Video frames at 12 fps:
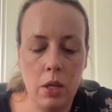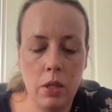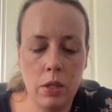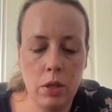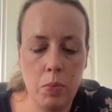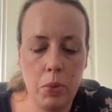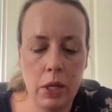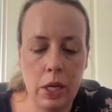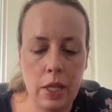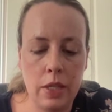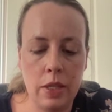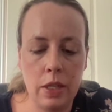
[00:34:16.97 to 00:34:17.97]
Super
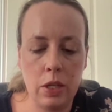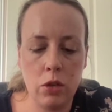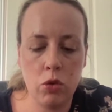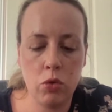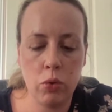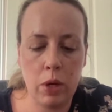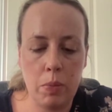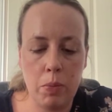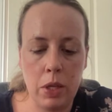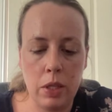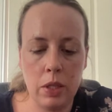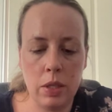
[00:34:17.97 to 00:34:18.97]
Cleansing
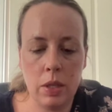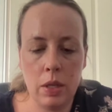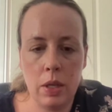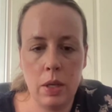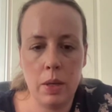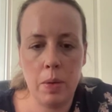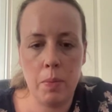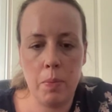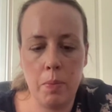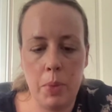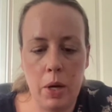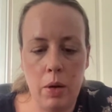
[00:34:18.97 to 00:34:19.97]
Treatment
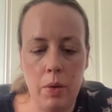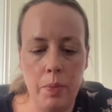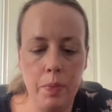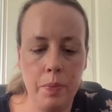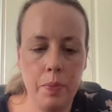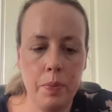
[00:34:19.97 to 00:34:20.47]
Balm.